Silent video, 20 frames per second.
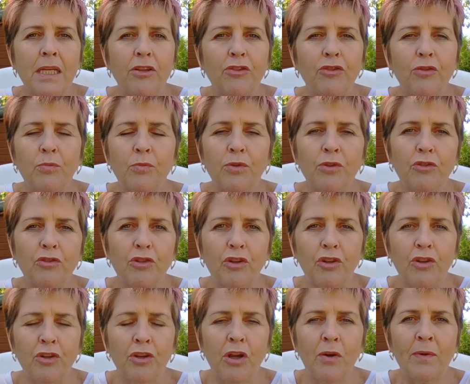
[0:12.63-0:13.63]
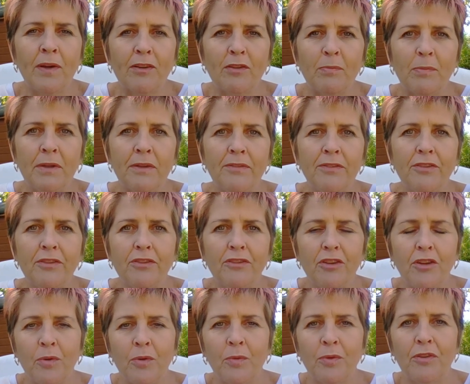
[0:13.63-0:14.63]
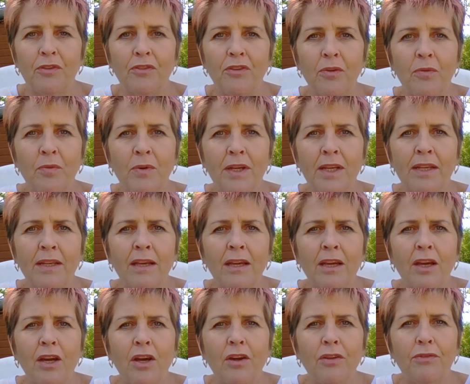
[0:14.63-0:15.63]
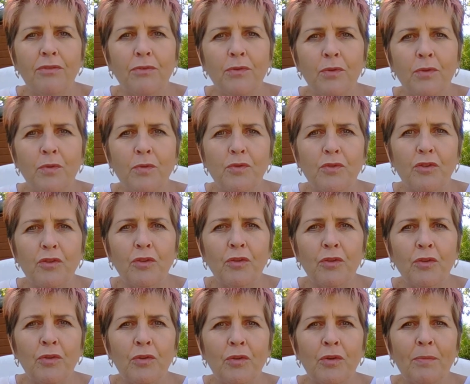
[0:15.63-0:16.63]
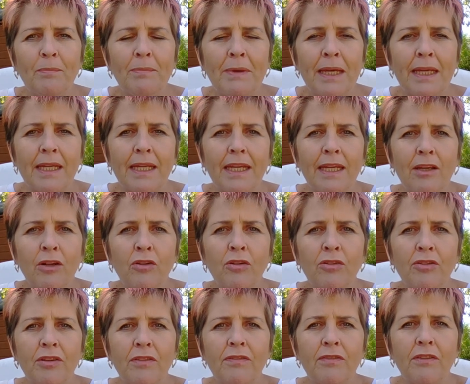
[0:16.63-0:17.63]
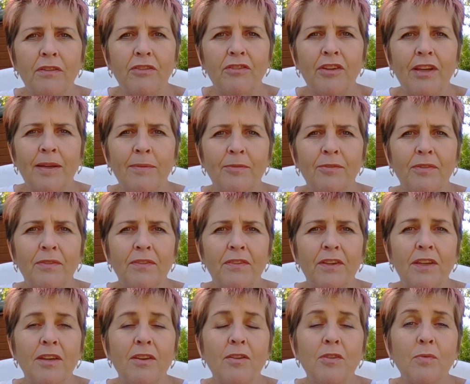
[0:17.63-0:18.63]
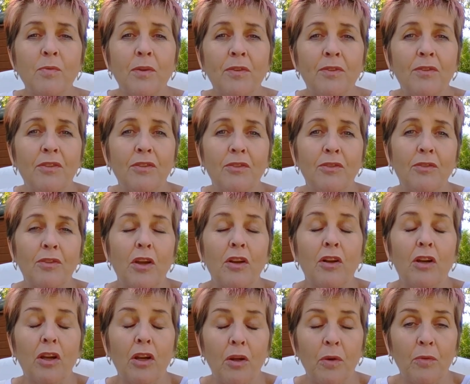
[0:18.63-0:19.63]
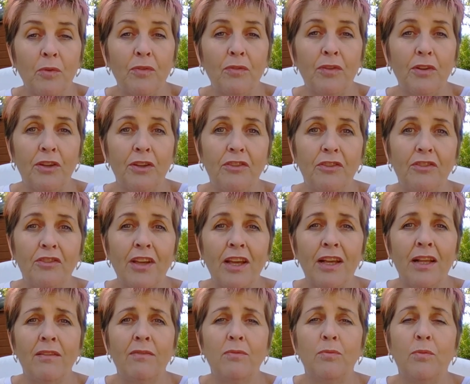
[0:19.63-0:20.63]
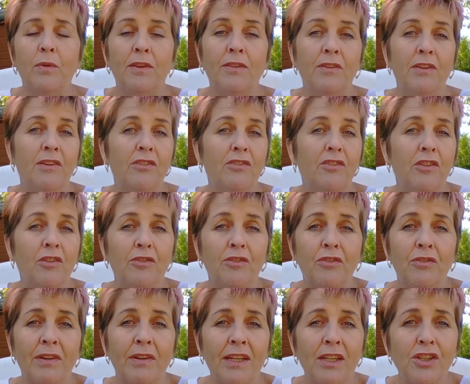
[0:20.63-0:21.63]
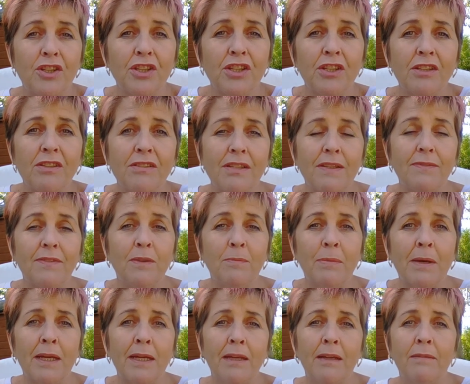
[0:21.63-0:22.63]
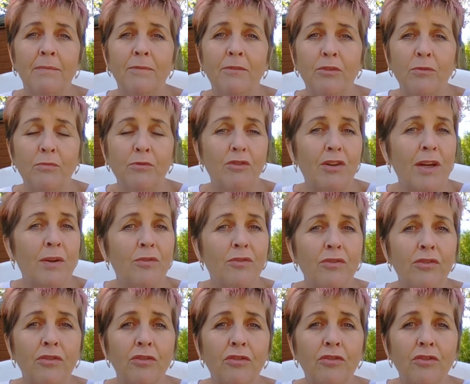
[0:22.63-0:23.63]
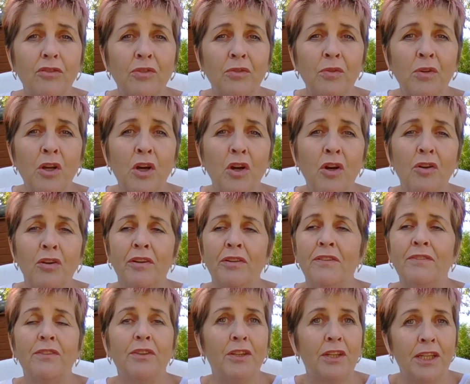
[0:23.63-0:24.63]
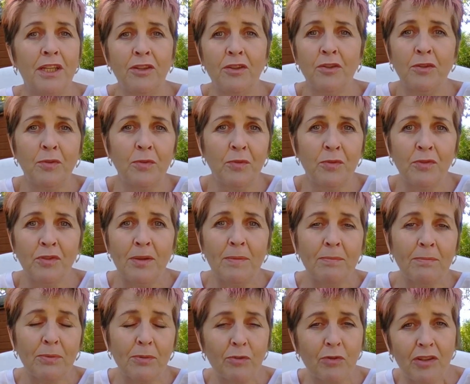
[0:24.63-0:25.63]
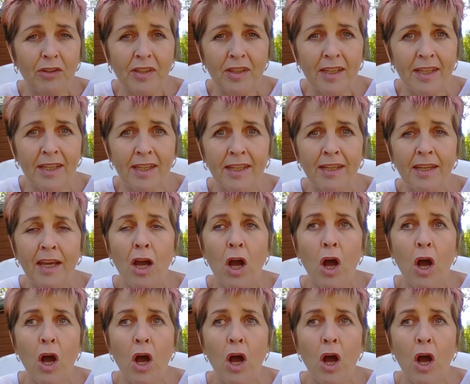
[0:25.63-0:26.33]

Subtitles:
someone that's got no experience at all with sewing, through to making all different types of things, whether it's clothes for yourself, whether it's alterations, if you buy some trousers that's too long, or if you need a new zip putting in,